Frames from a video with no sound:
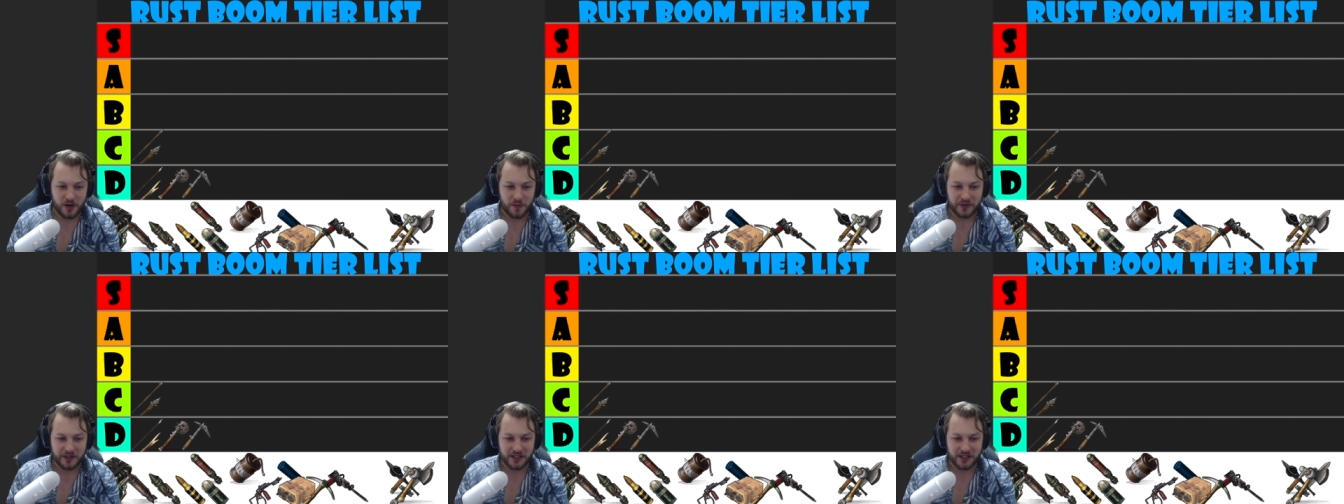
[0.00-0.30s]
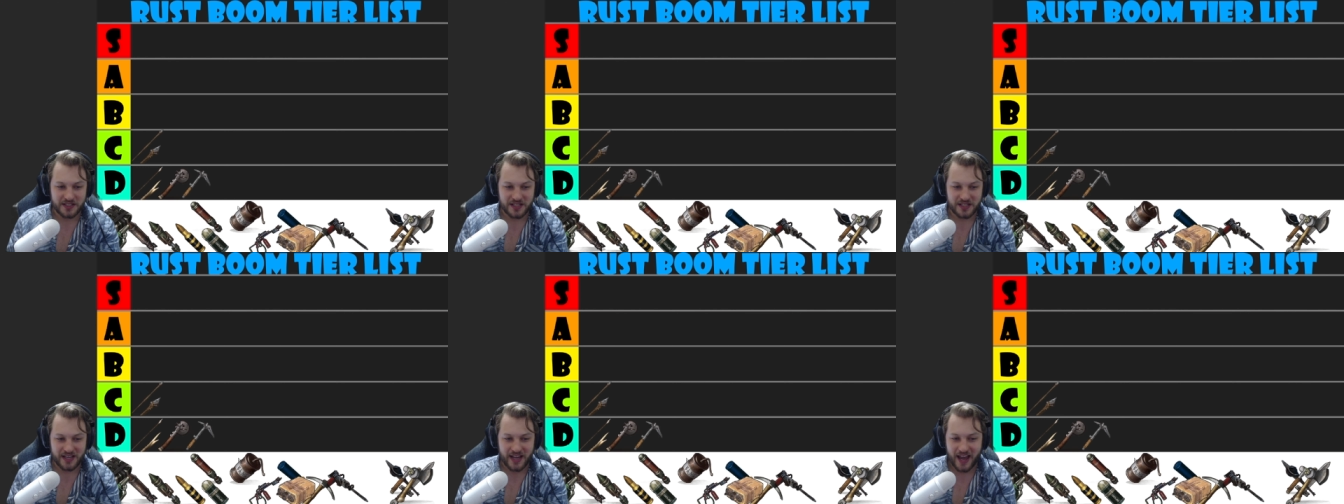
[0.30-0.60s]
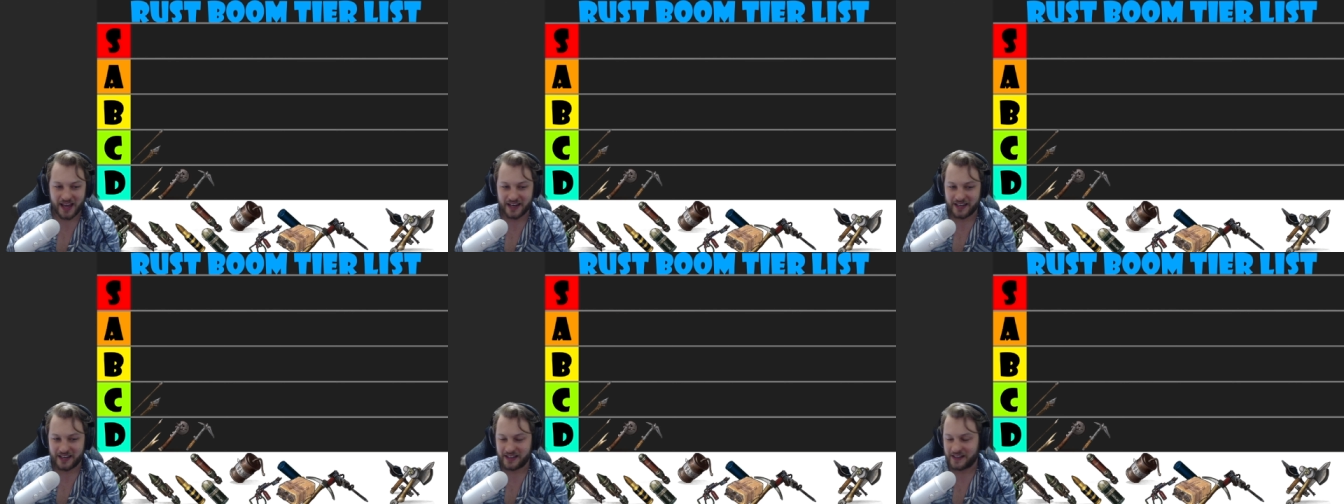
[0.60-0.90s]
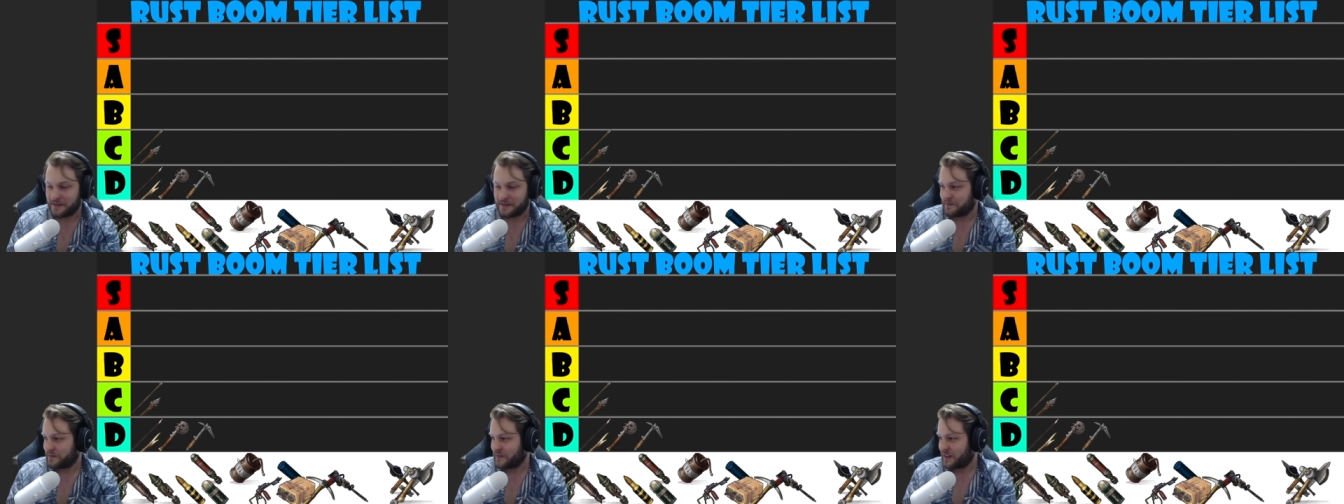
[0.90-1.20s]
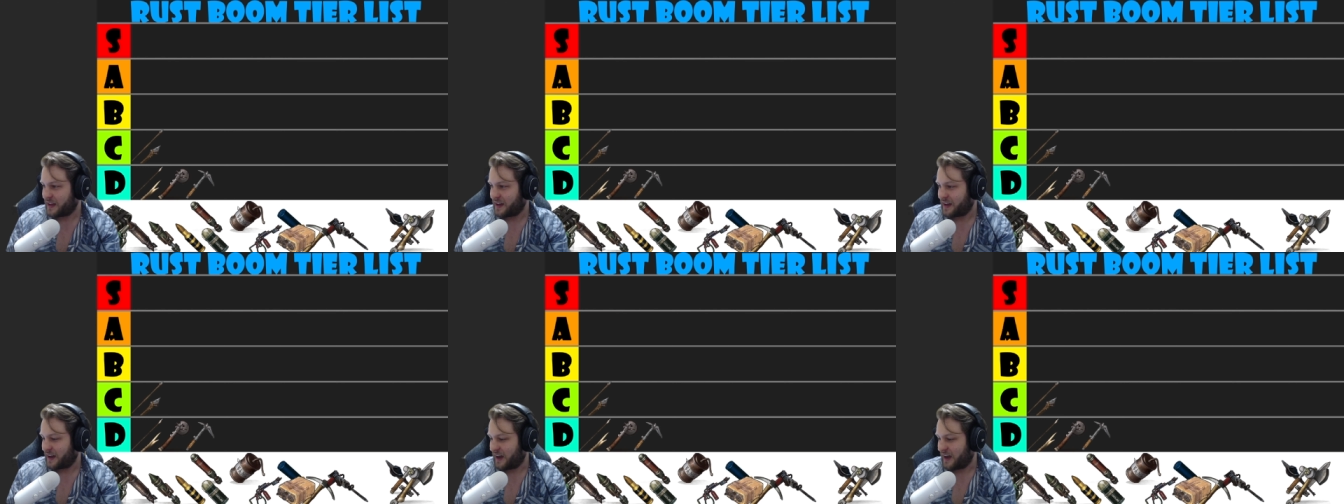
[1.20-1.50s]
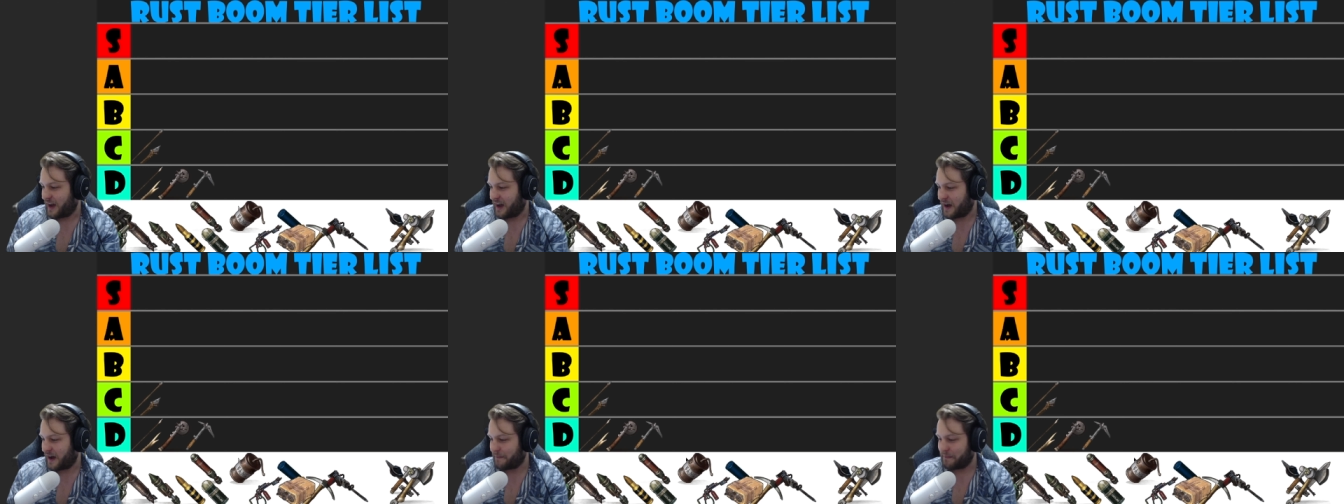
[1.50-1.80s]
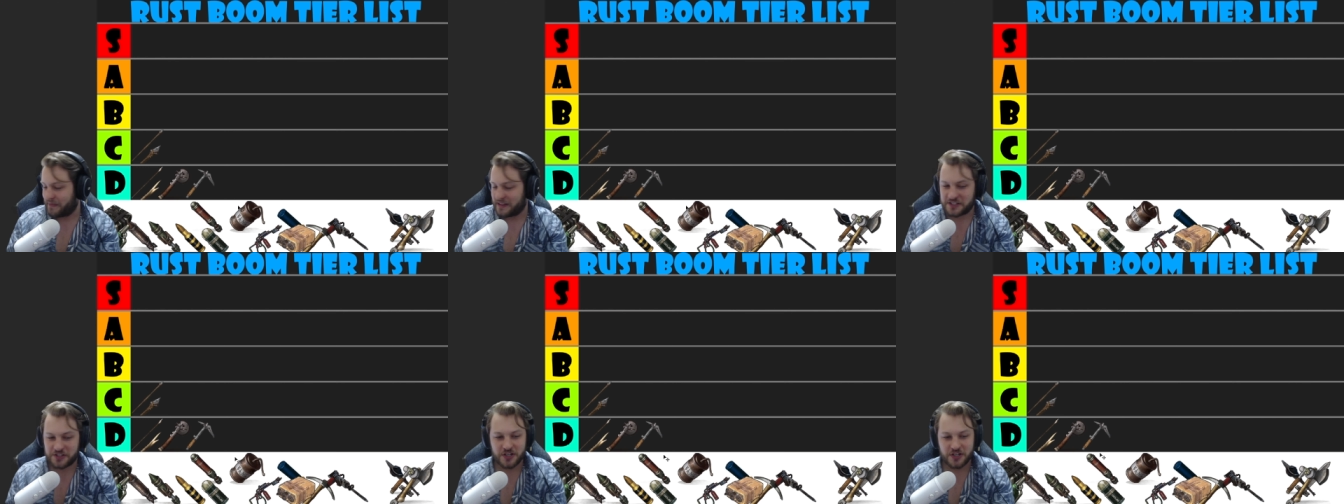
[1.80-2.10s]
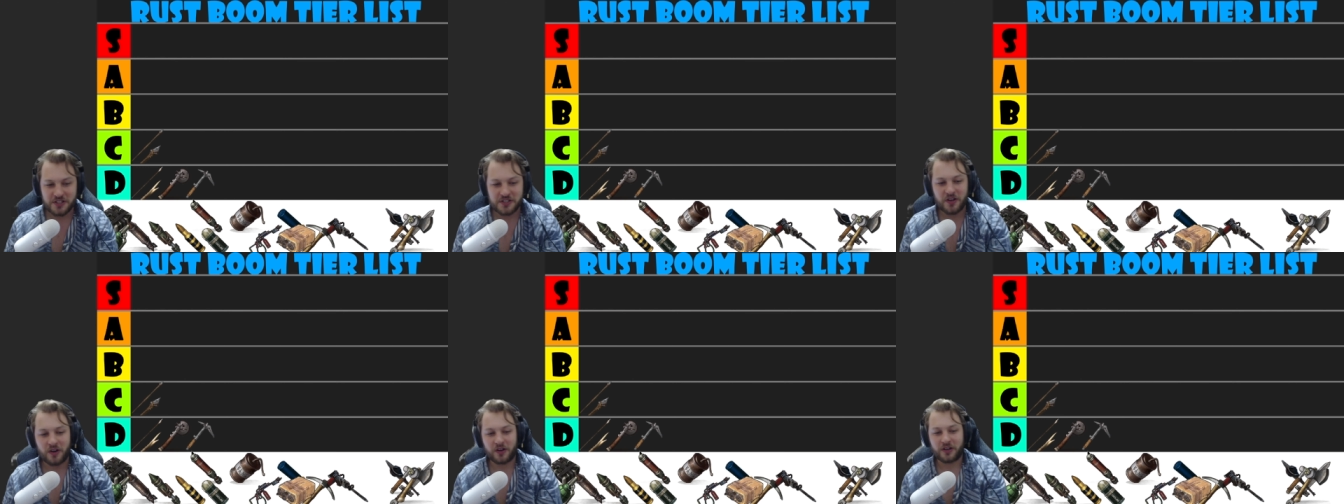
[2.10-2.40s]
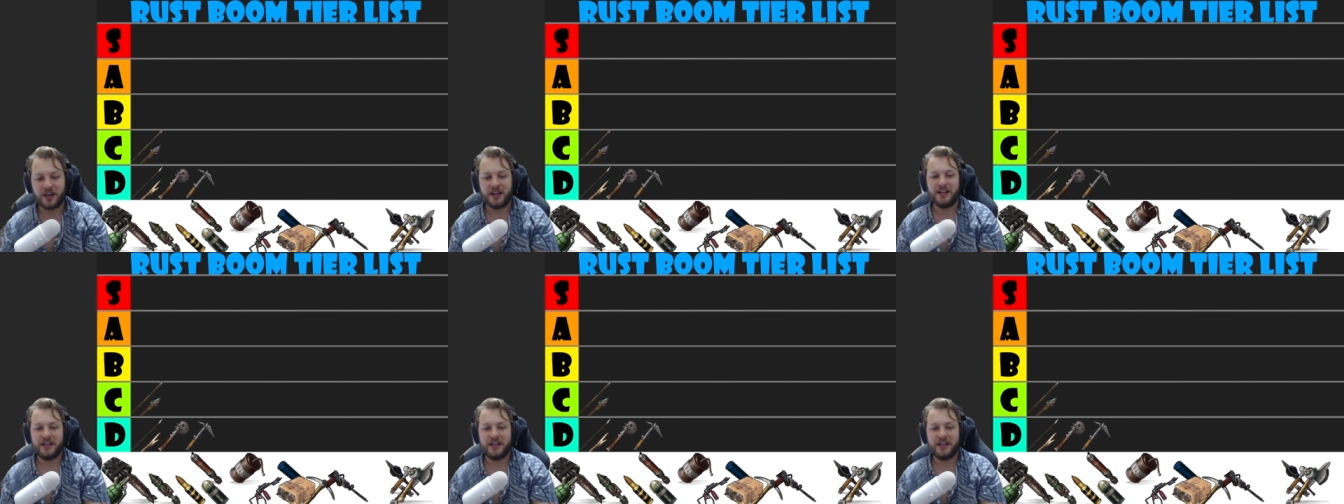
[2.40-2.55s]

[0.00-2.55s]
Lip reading: because again, it's just not good.